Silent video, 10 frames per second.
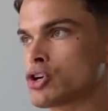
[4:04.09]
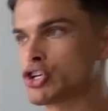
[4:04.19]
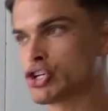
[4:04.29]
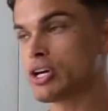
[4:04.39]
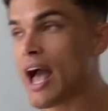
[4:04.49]

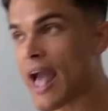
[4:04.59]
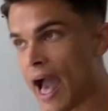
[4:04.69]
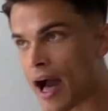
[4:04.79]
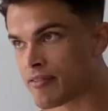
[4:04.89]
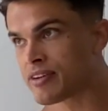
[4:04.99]
Should I
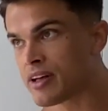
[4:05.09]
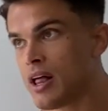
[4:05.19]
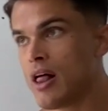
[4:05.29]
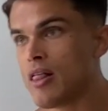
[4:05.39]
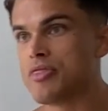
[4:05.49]
have
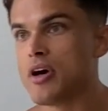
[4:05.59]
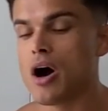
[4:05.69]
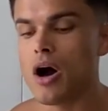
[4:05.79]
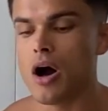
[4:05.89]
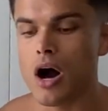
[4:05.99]

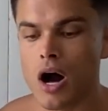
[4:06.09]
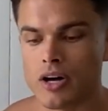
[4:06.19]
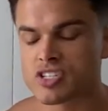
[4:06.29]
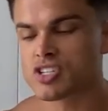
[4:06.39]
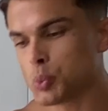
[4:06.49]
the
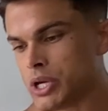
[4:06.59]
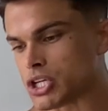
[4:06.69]
sweet?